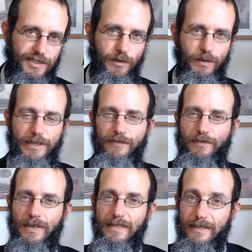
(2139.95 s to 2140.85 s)
So it's
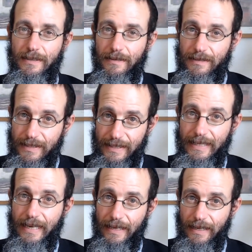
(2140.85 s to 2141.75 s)
first
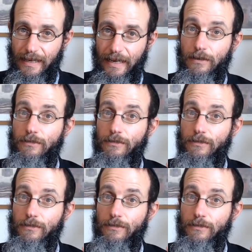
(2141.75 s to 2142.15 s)
Zera,